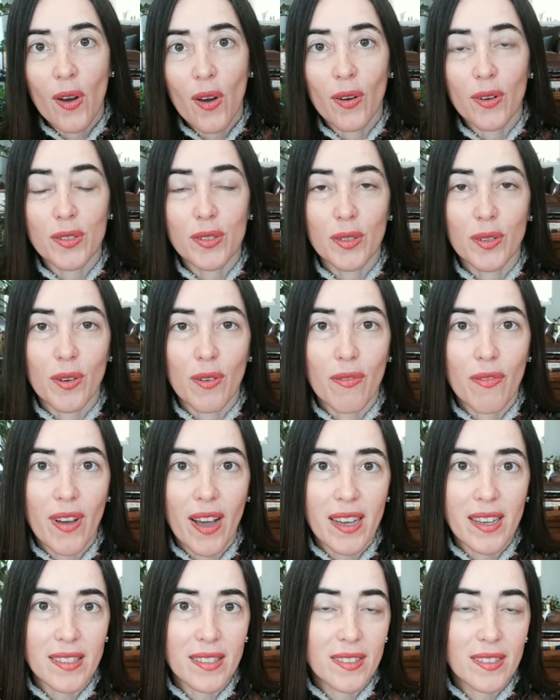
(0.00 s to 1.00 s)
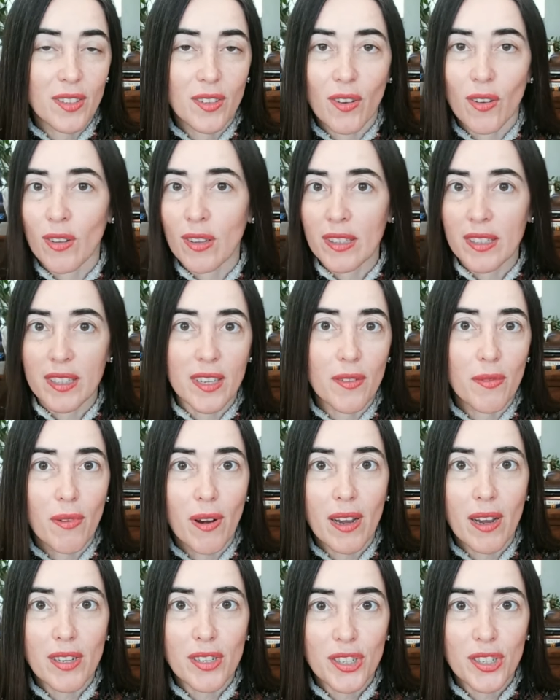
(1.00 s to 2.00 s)
or to go fast. You're only in a
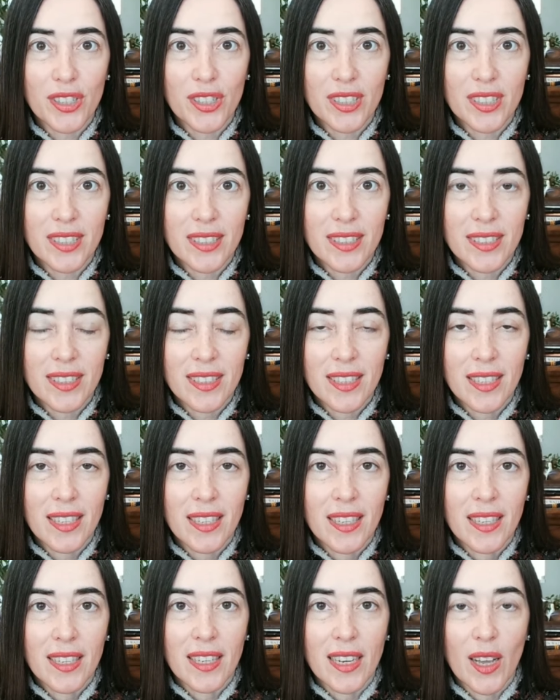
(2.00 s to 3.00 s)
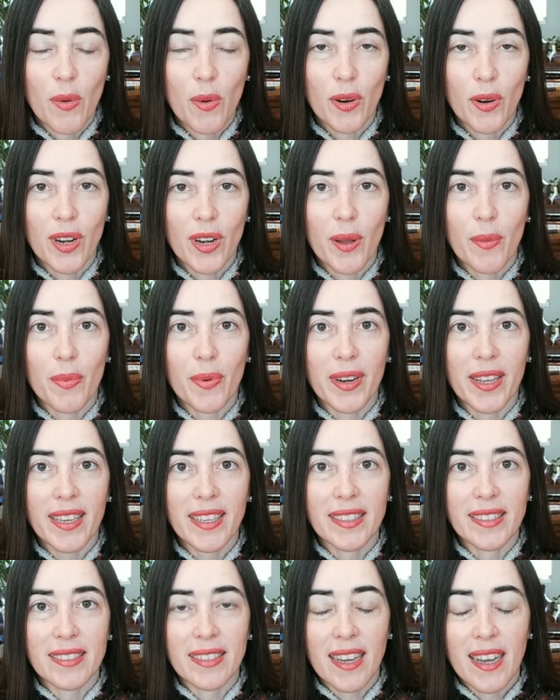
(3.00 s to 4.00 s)
rush. Now we're going to break
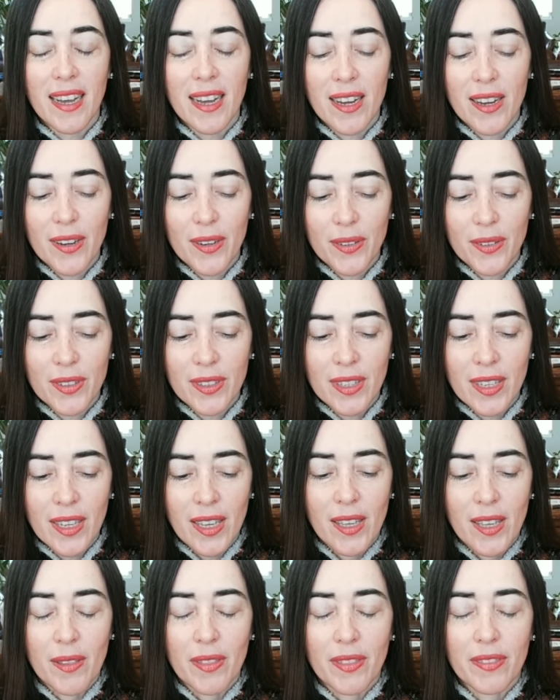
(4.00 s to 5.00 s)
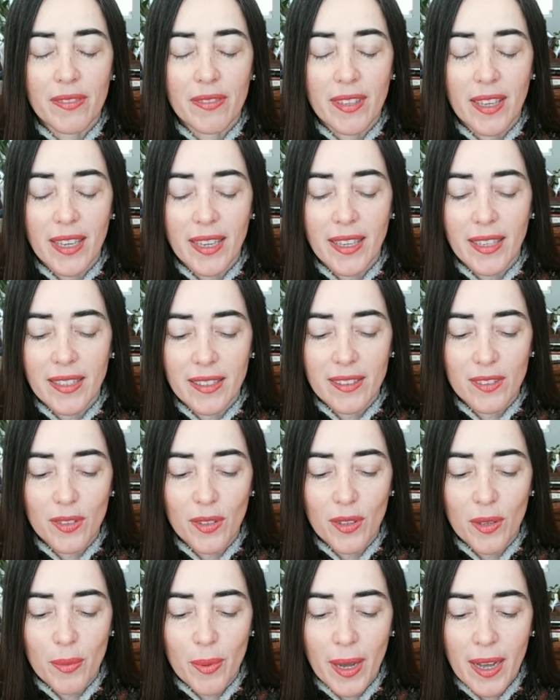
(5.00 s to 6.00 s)
it down, take it into
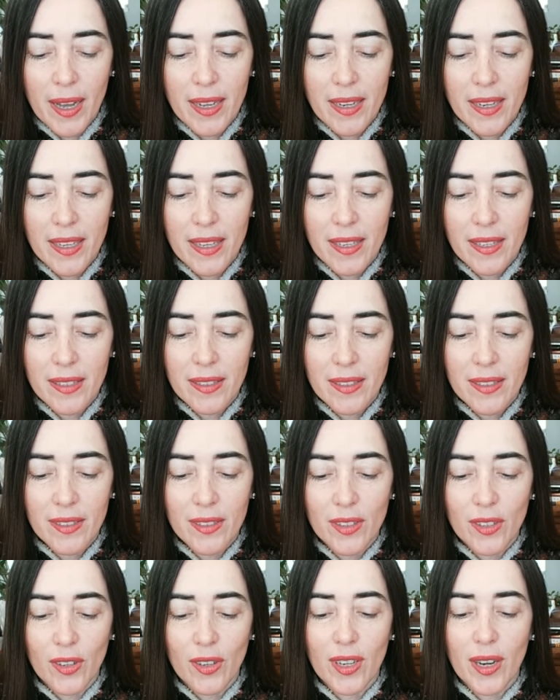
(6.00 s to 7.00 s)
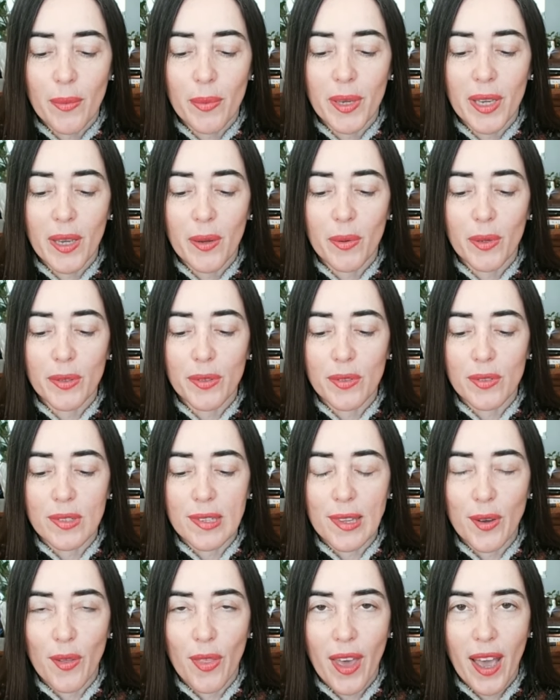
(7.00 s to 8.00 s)
the body. You're going to be able to
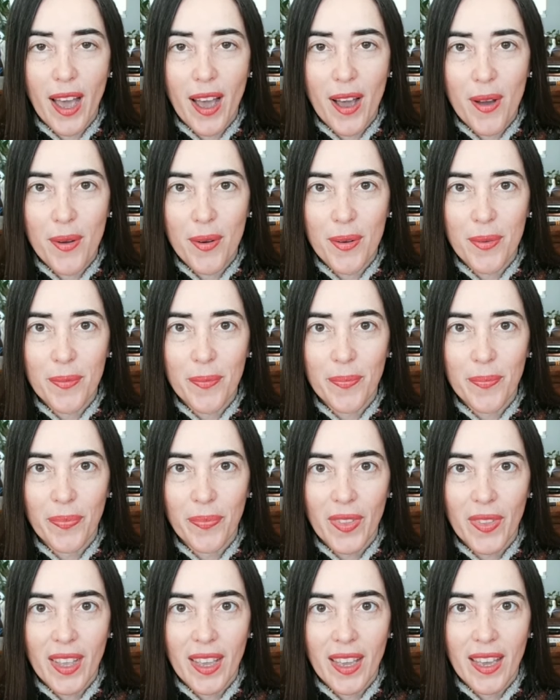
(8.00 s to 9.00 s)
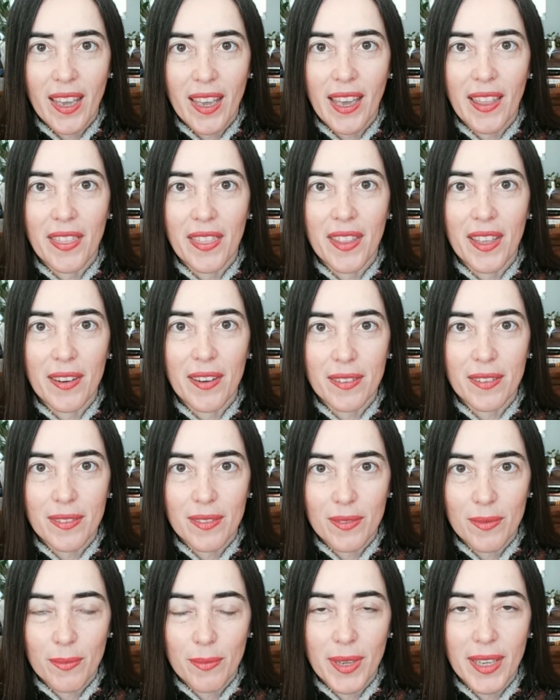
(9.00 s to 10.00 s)
slow down and then
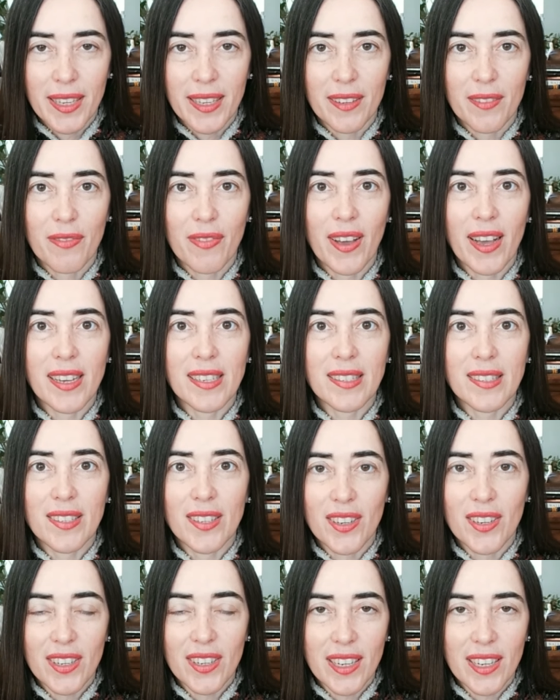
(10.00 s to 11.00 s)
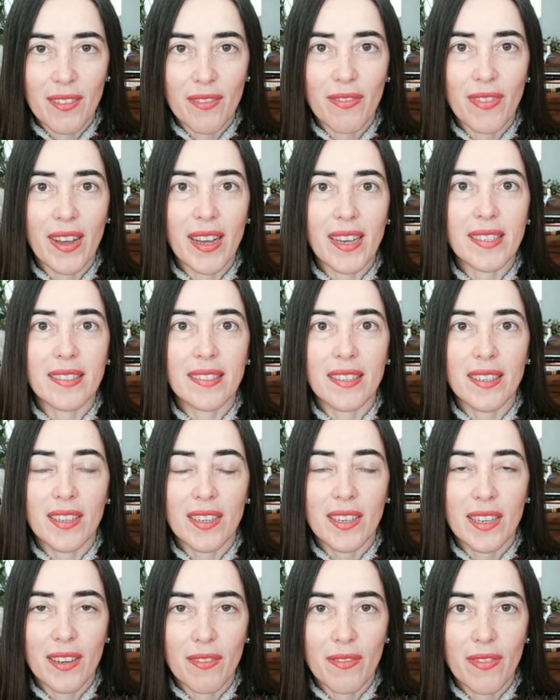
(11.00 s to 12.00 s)
make it faster and
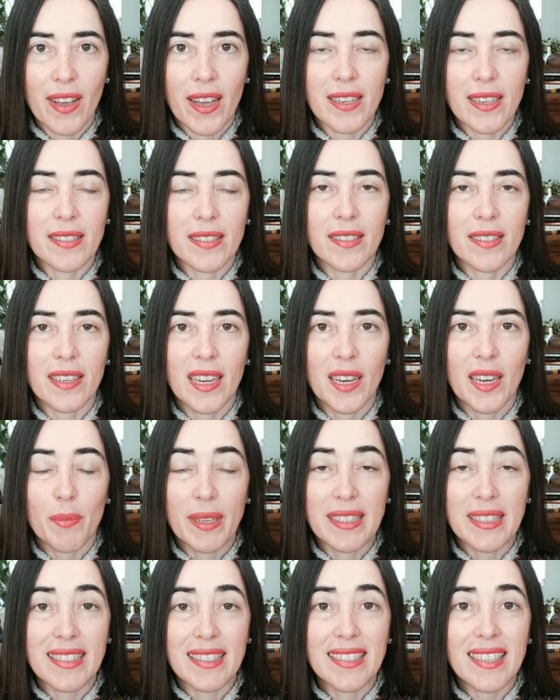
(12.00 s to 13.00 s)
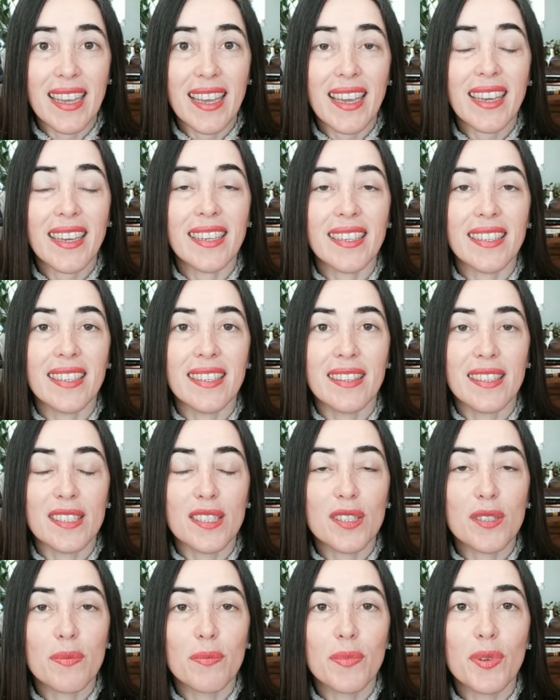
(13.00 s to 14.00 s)
faster and faster and maintain the
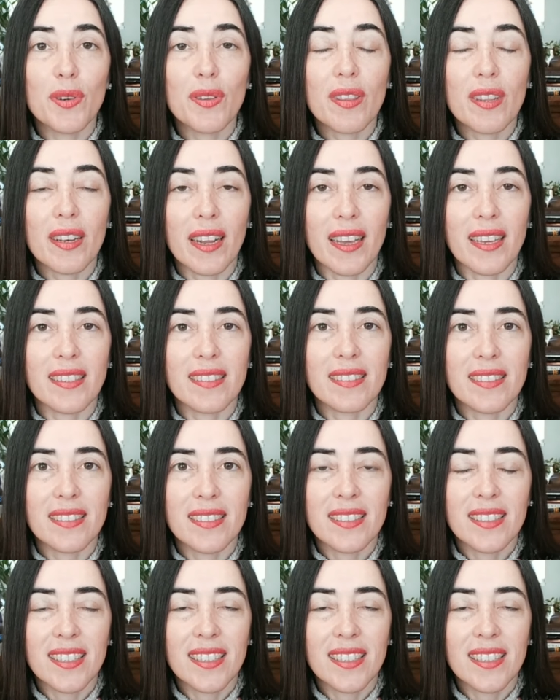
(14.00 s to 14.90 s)
smoothness